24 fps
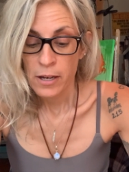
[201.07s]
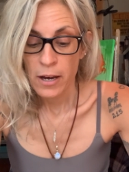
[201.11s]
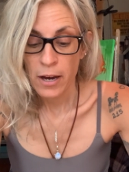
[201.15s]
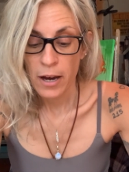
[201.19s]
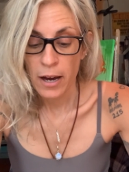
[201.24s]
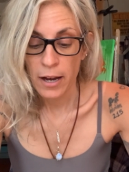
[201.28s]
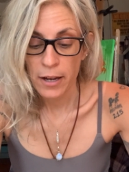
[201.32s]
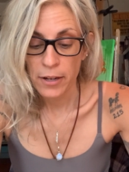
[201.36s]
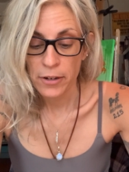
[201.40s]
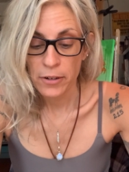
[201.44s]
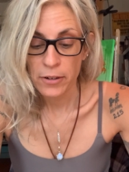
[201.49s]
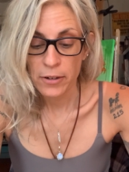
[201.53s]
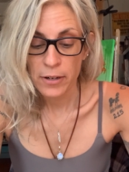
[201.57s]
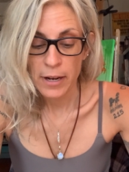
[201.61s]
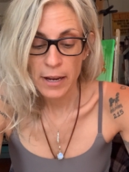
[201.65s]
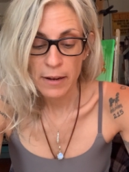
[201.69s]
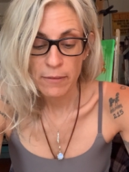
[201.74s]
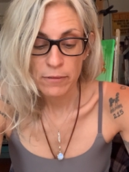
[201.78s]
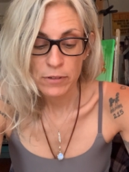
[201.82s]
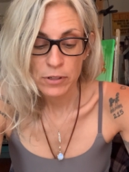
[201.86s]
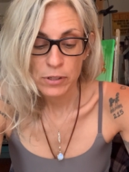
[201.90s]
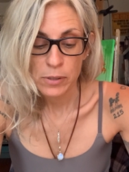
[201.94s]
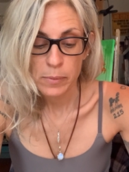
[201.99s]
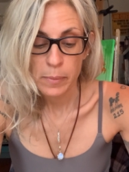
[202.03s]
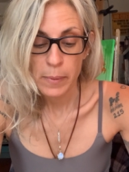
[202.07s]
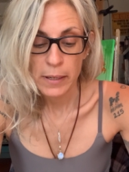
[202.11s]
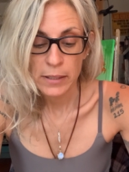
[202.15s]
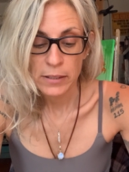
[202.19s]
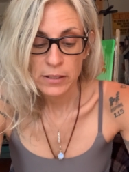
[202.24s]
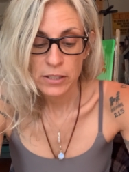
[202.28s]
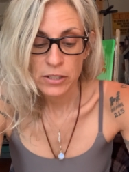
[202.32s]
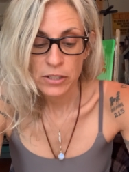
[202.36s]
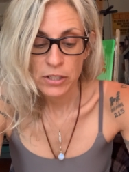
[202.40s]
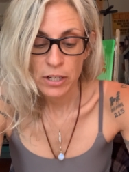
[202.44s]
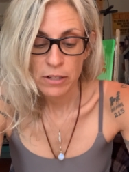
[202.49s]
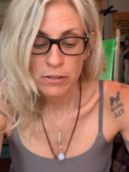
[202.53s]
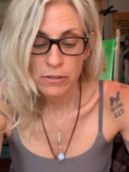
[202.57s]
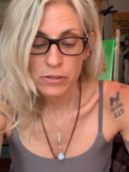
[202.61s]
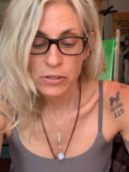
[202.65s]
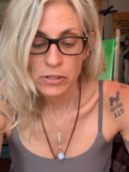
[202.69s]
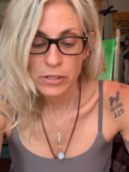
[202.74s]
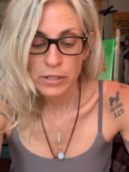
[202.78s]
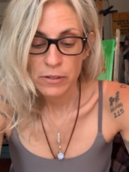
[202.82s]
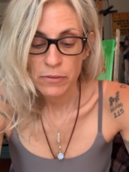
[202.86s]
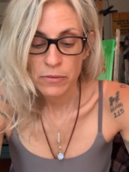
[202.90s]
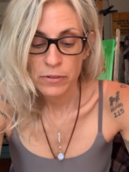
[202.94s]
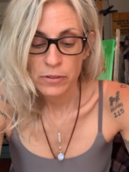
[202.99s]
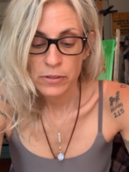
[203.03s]
Honor and respect each other's
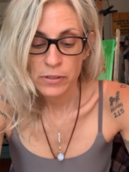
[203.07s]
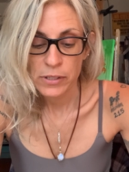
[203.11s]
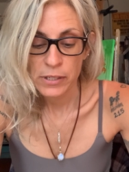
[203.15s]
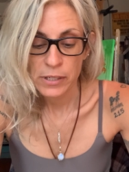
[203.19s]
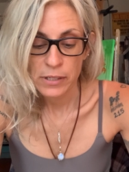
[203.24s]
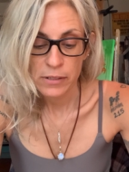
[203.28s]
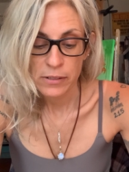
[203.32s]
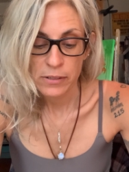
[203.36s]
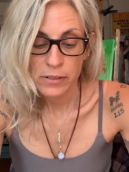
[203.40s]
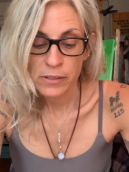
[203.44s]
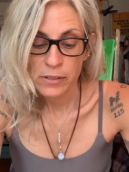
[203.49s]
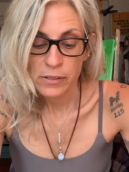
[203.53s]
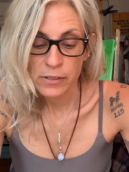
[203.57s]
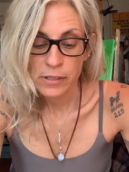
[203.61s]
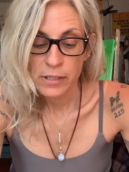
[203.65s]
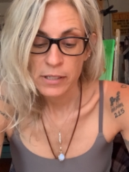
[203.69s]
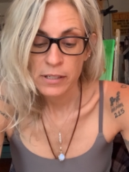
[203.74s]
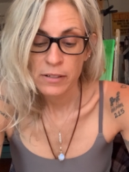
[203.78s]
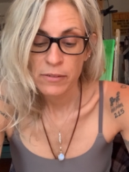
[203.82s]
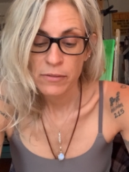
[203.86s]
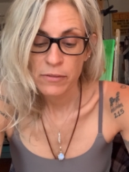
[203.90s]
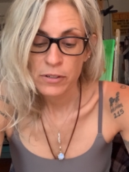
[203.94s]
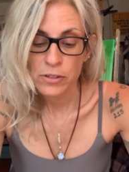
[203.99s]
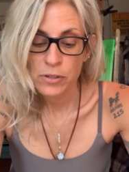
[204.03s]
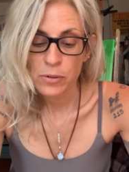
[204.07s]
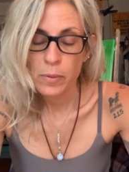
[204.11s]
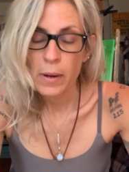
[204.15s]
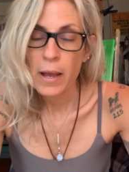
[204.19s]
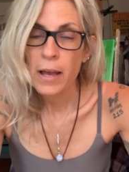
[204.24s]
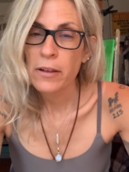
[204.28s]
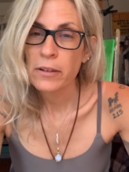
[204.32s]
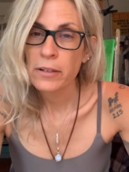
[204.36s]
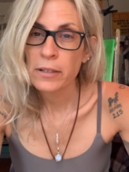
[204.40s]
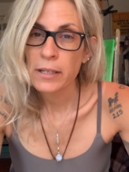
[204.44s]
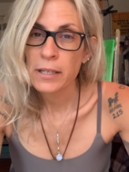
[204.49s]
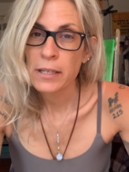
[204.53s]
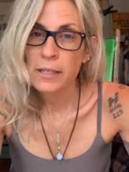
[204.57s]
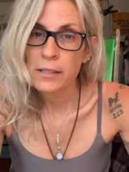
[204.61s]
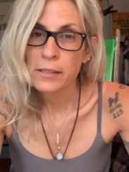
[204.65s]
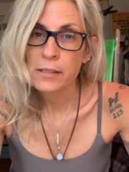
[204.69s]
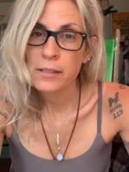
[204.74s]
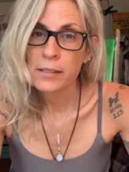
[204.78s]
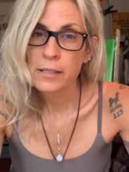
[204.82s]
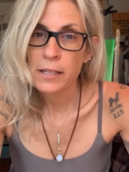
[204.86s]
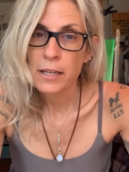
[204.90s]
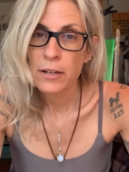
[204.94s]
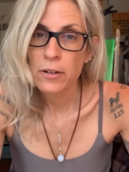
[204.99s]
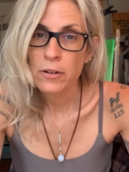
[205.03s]
differences. Individuality is
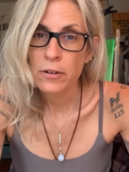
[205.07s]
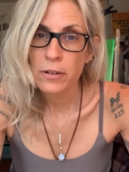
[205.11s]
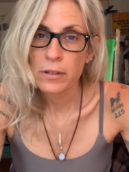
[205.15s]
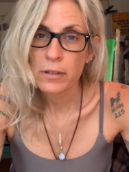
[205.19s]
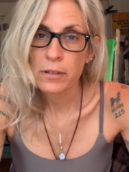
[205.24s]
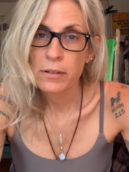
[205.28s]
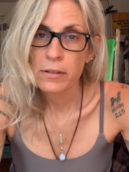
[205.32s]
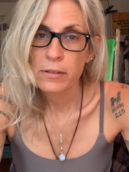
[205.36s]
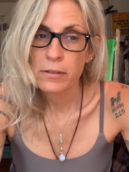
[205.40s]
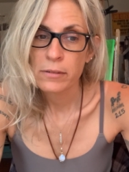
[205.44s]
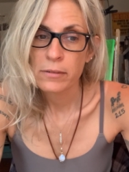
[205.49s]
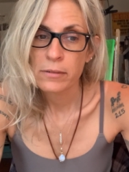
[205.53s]
sacred.